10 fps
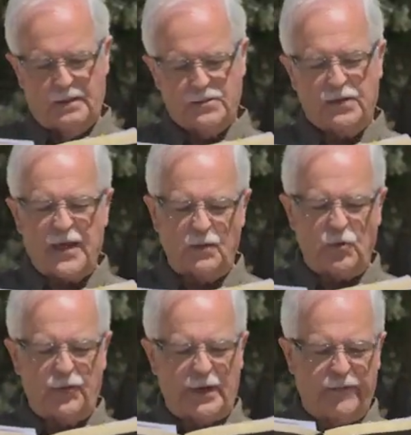So then
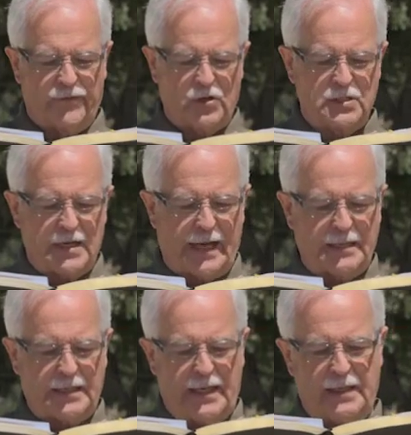we read in verse
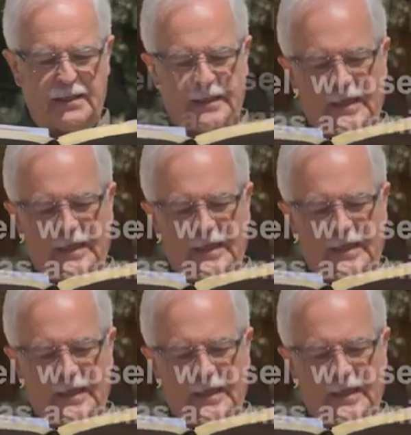19,